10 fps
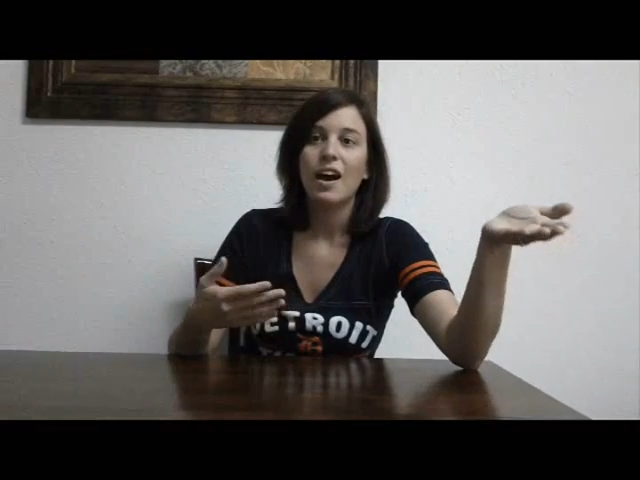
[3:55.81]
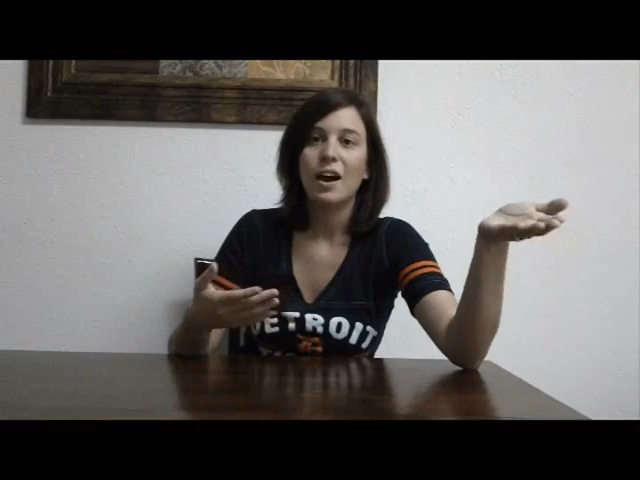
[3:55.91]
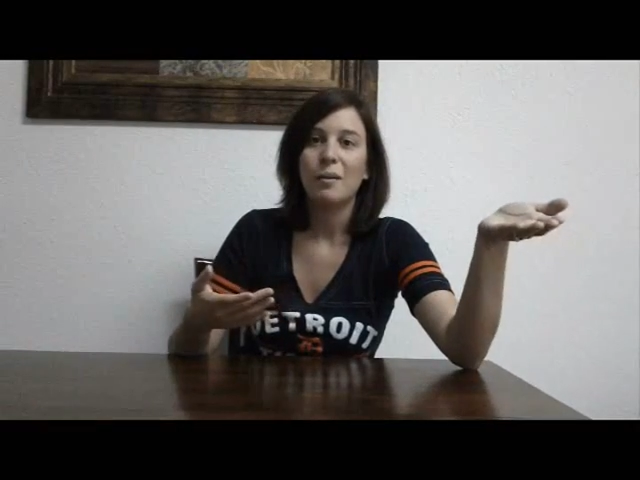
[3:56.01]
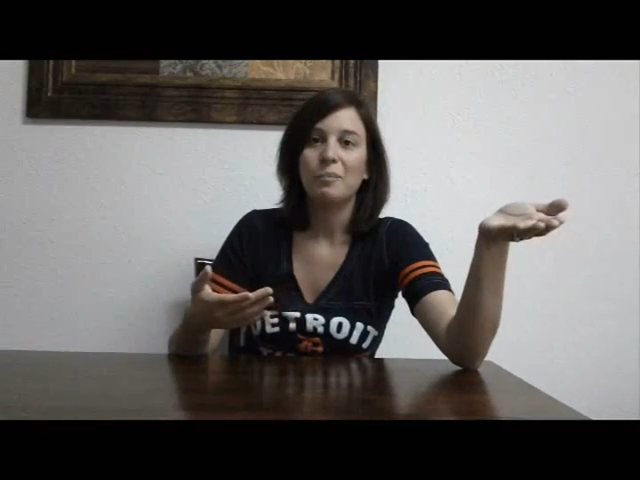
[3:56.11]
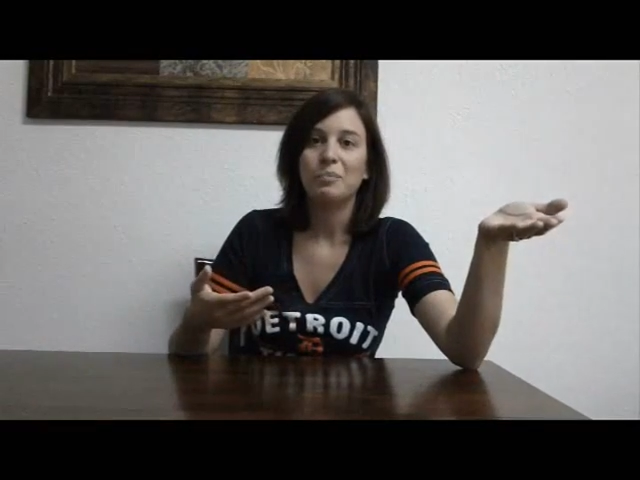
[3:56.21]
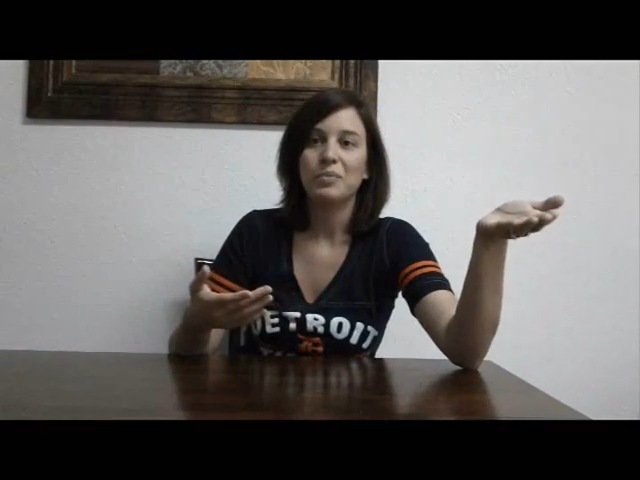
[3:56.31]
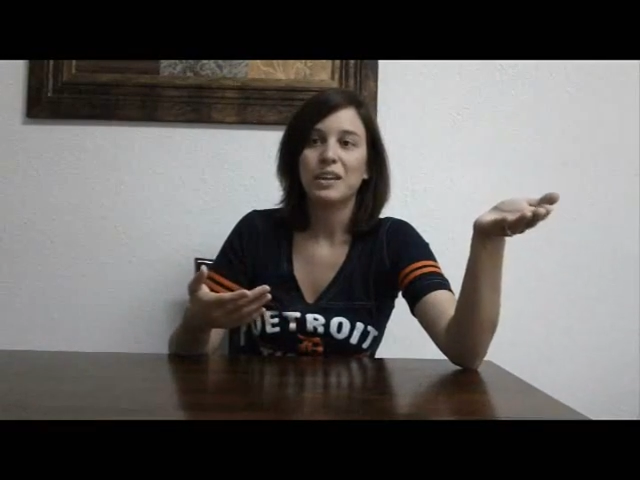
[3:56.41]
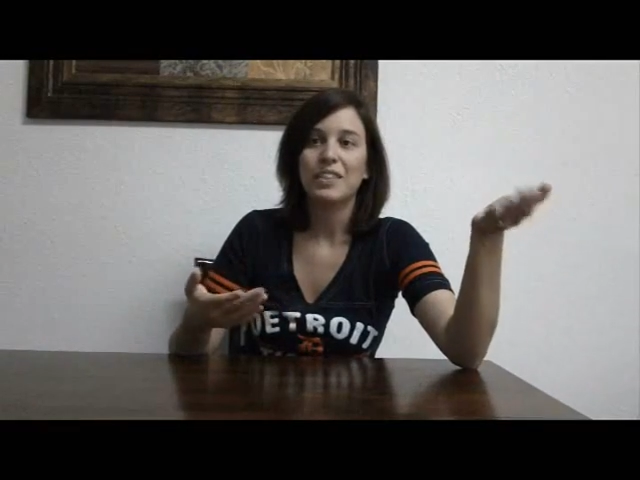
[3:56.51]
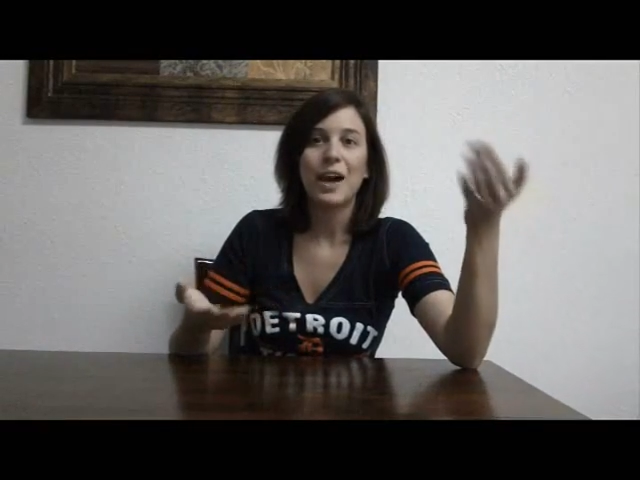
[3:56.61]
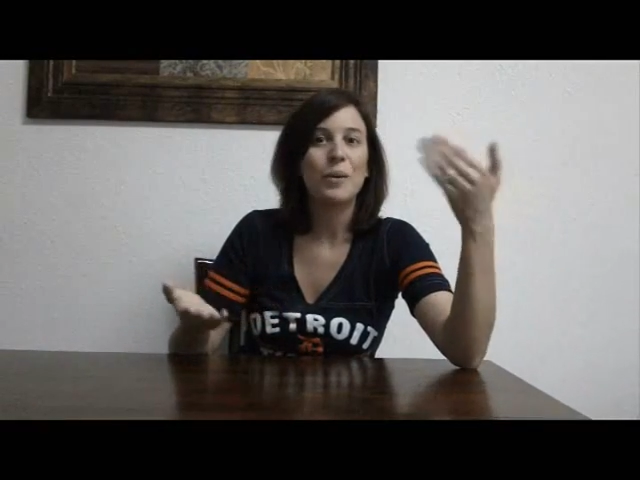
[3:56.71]

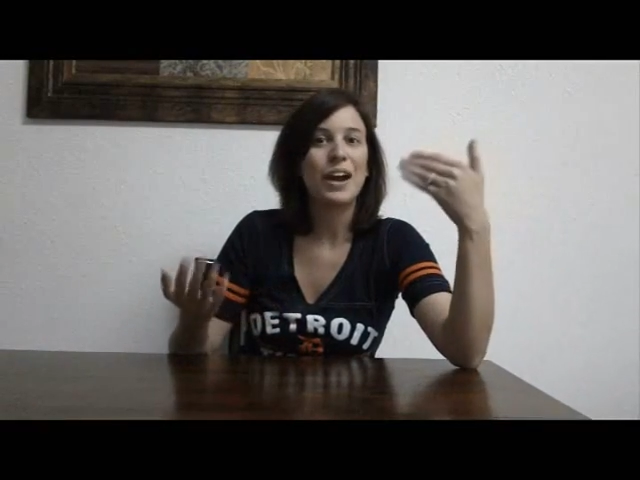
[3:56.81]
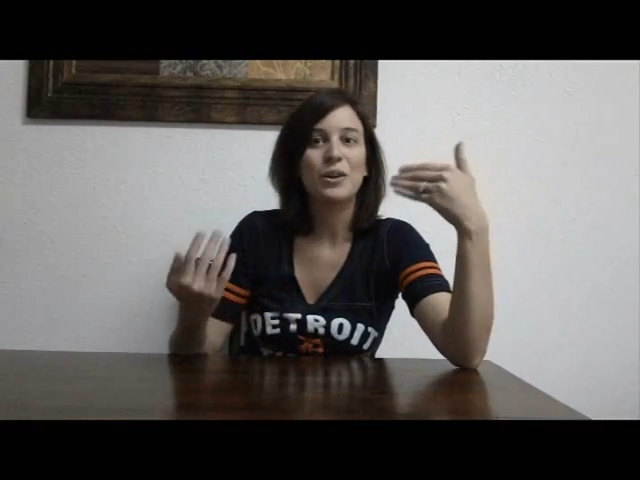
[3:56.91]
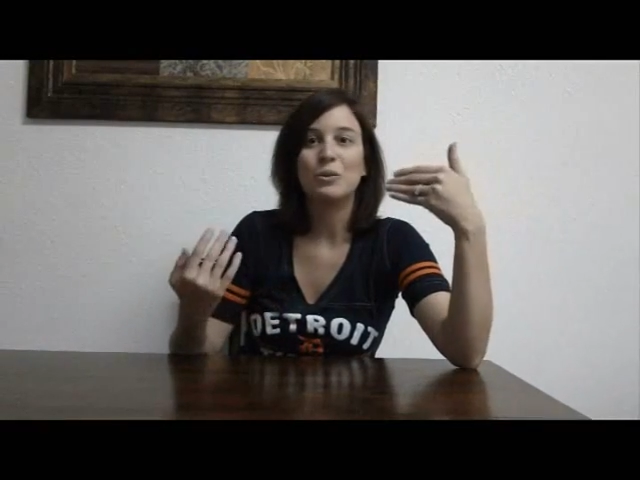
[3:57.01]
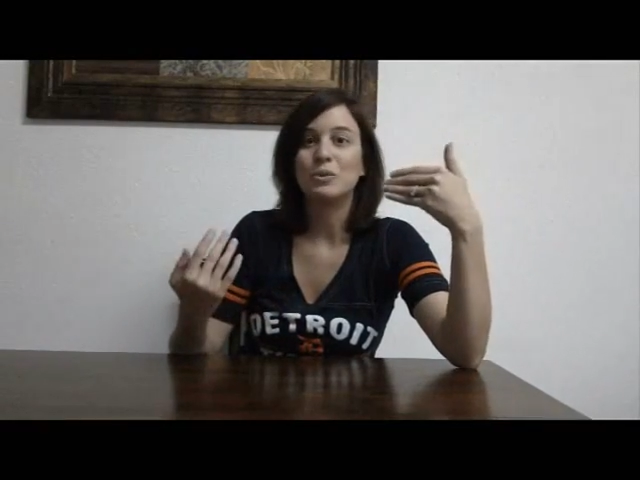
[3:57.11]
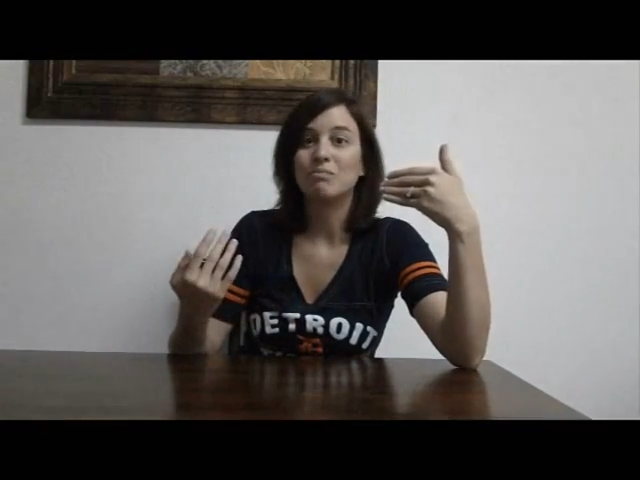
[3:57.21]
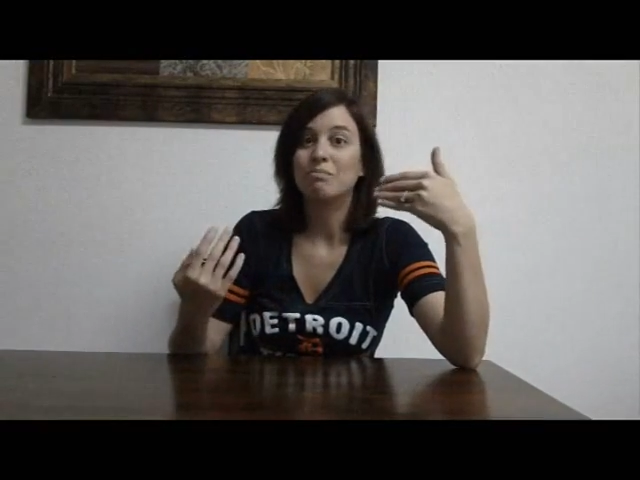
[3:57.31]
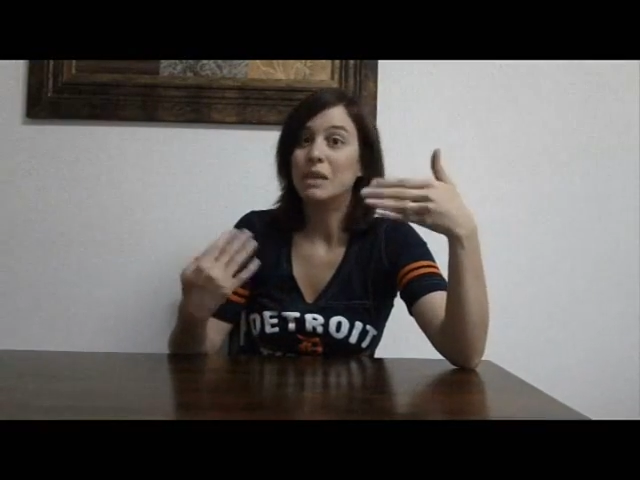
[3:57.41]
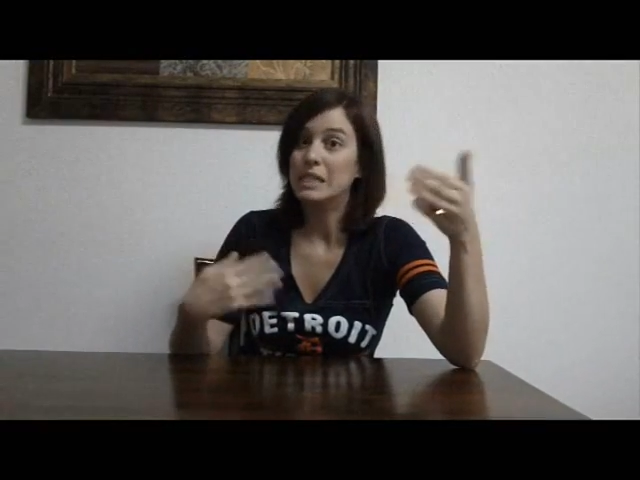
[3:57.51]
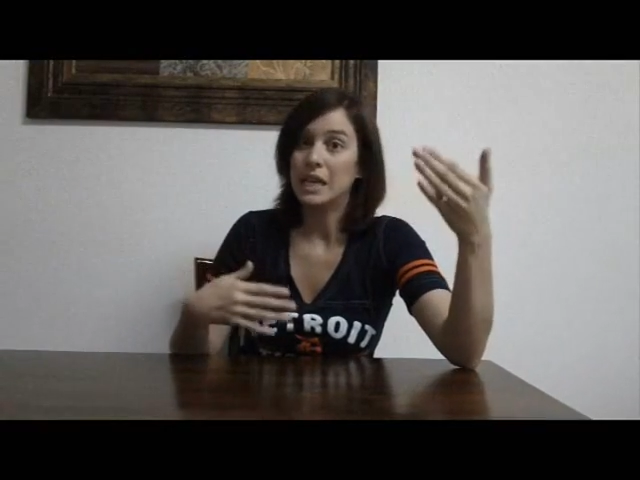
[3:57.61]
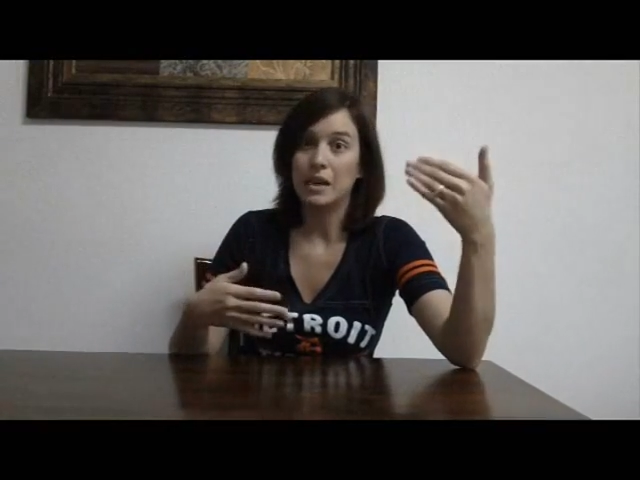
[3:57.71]
That way I don't
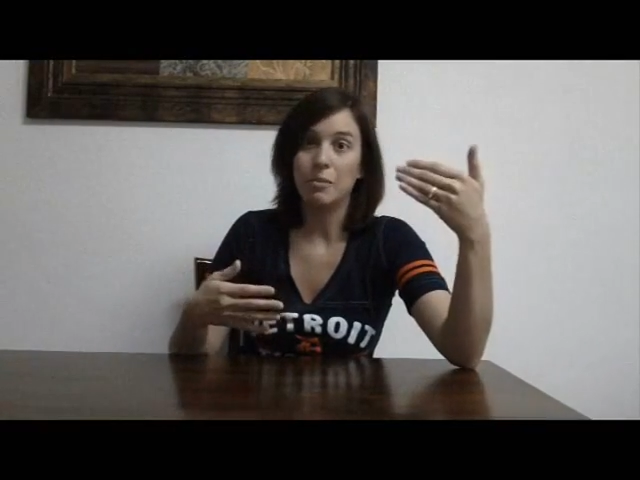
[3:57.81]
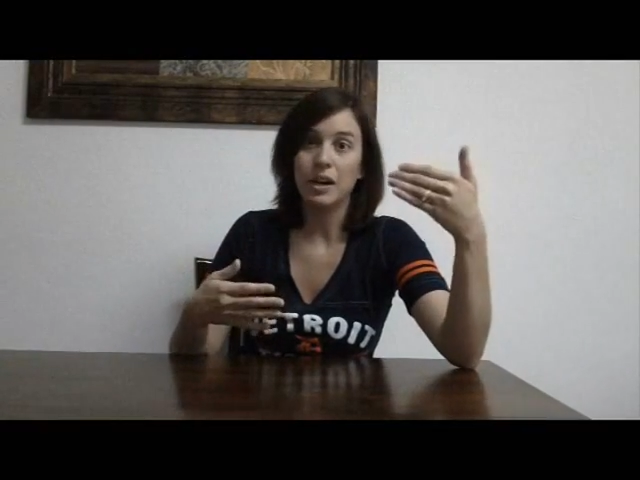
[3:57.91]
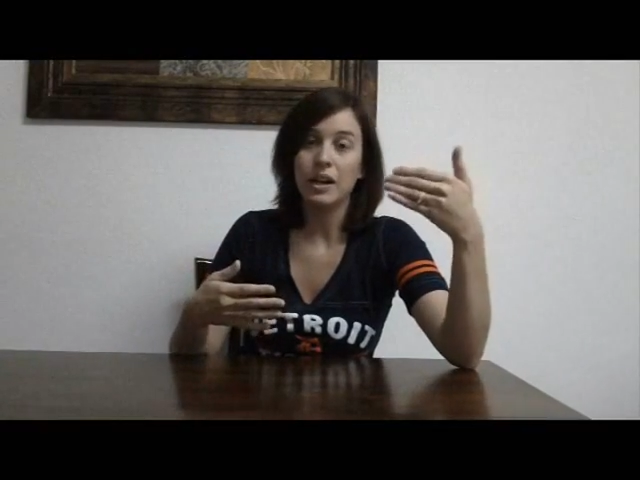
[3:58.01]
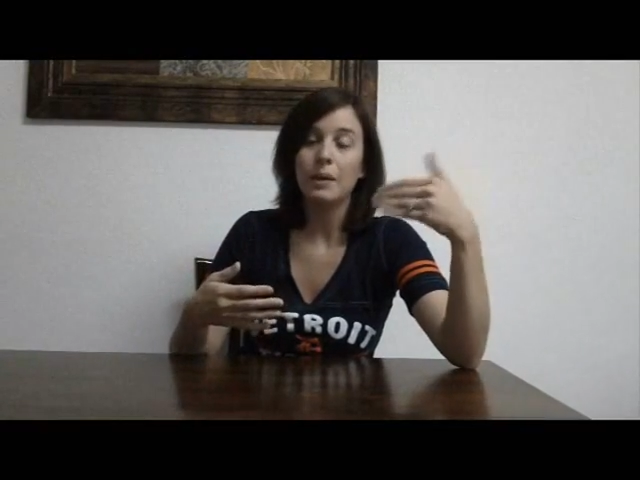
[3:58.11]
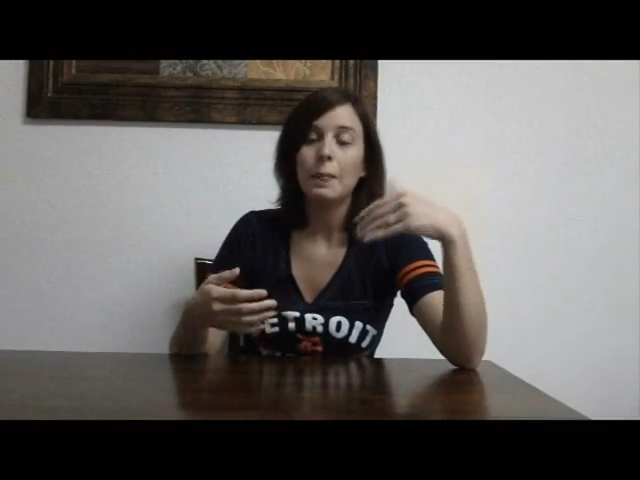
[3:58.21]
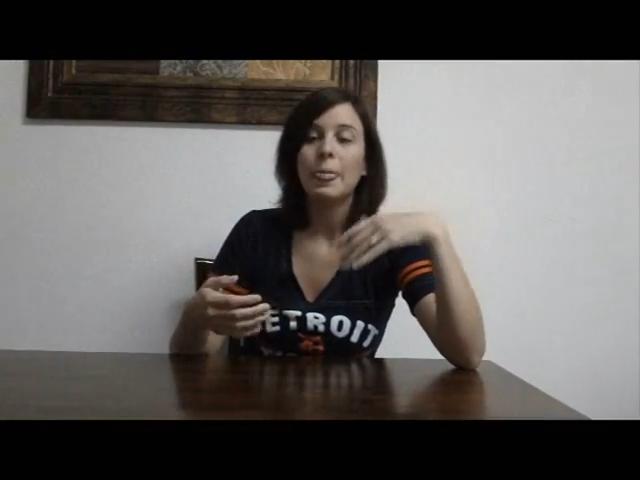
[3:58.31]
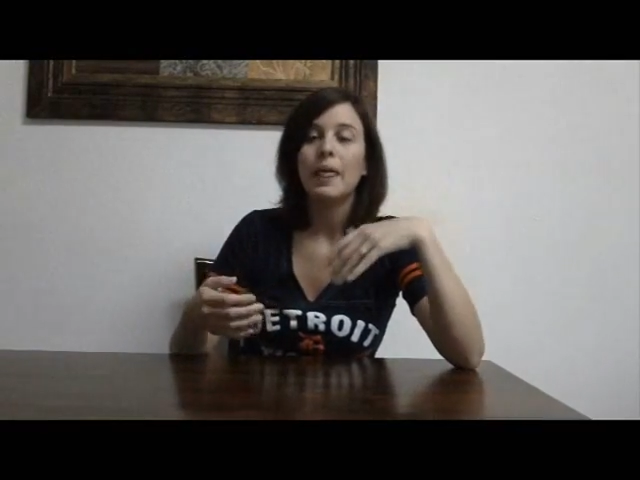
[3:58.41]
miss anybody.